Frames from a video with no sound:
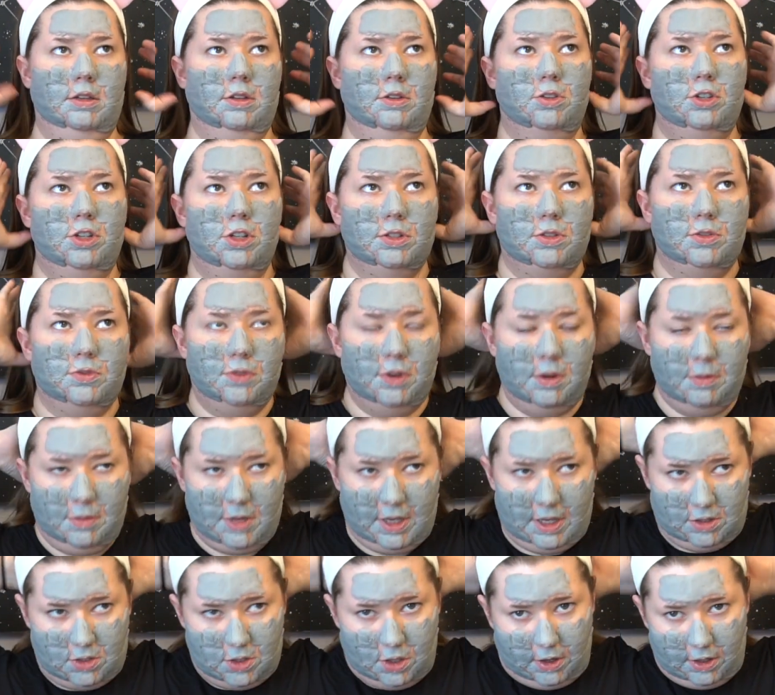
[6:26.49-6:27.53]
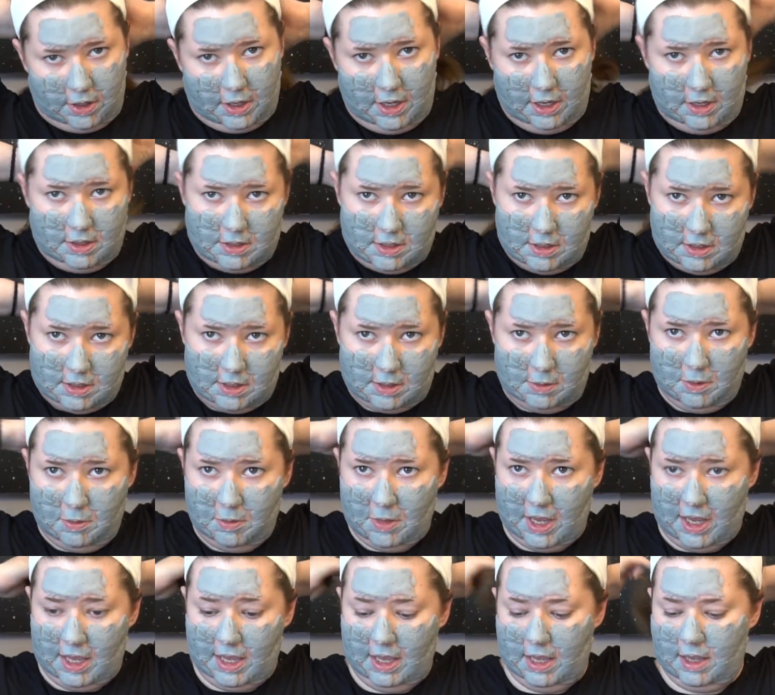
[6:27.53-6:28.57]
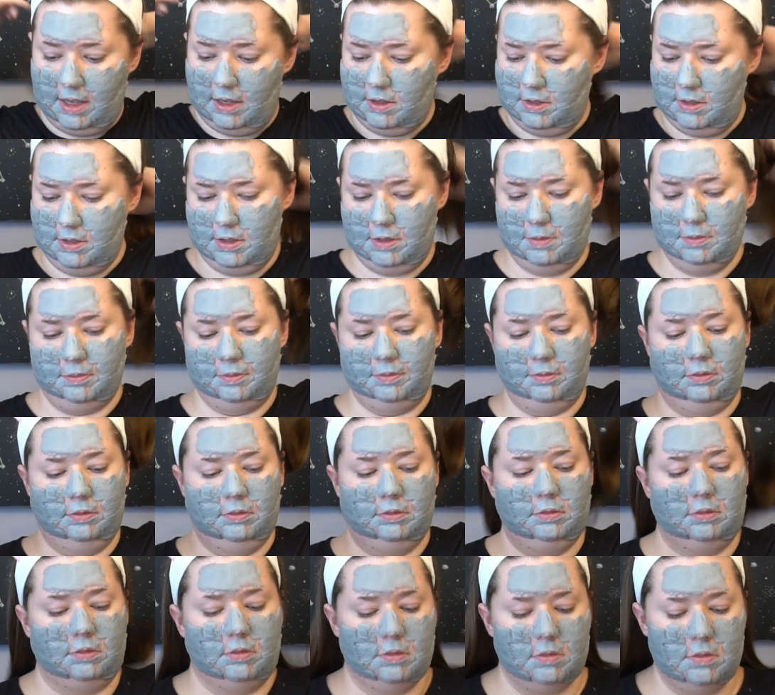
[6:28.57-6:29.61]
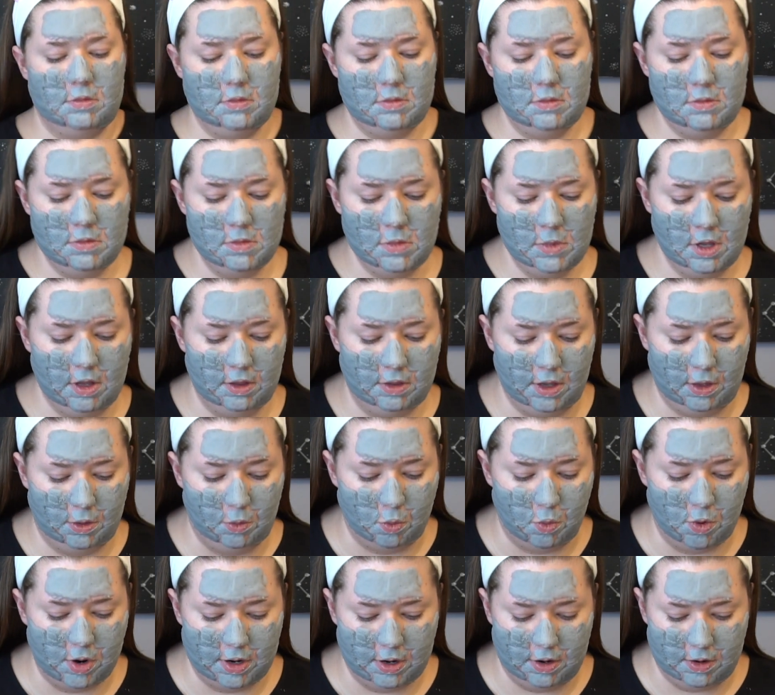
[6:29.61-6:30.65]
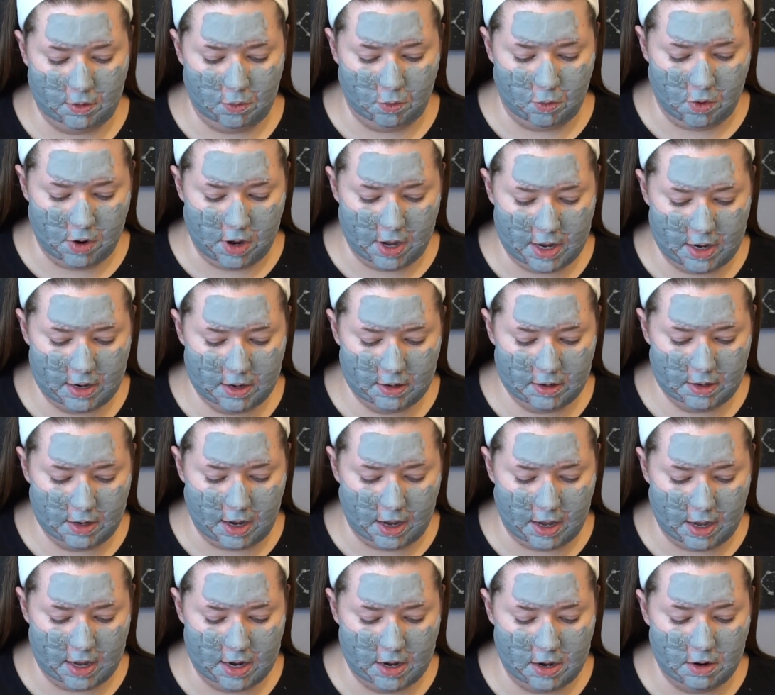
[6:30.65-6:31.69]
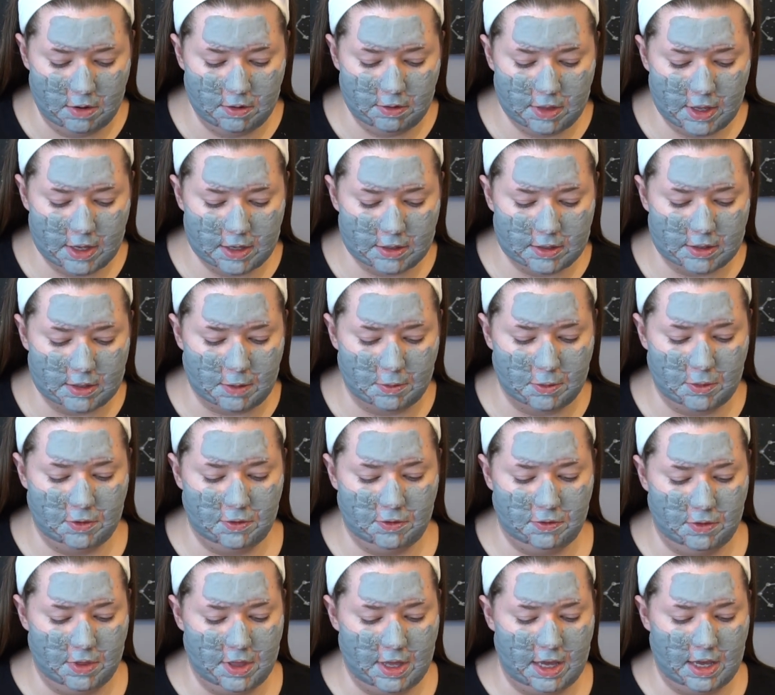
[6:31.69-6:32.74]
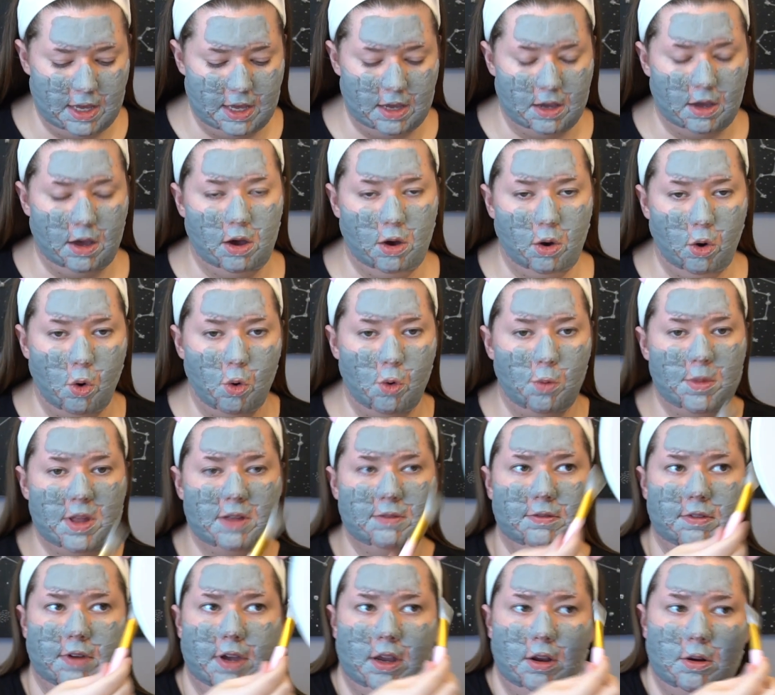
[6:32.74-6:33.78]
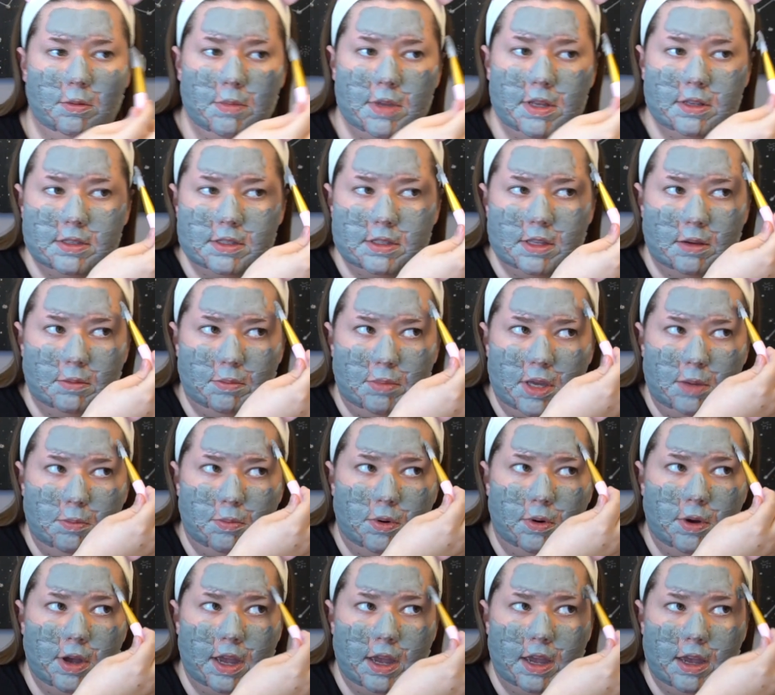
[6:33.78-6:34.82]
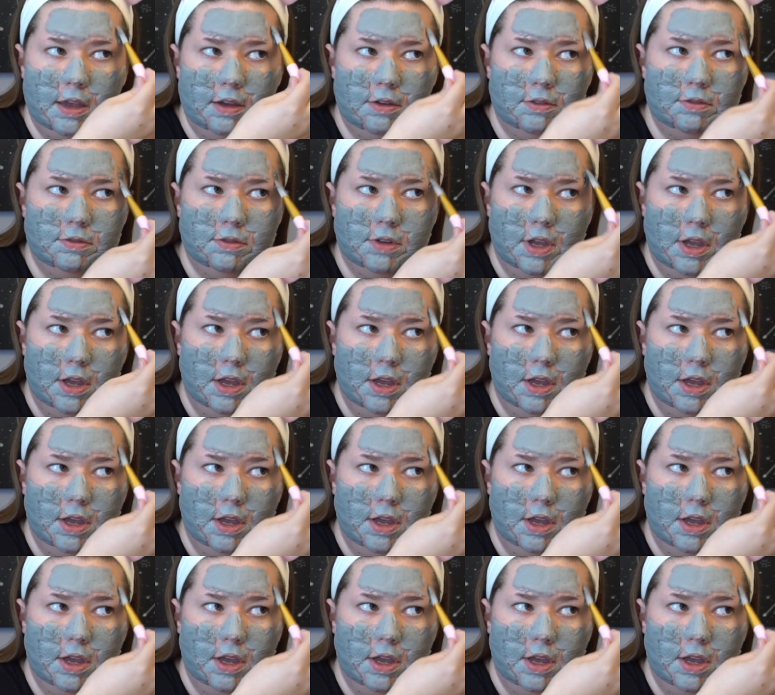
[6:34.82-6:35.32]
Just from, like, talking to some of my kids, like, one-on-one, I know that some of the home environments that people have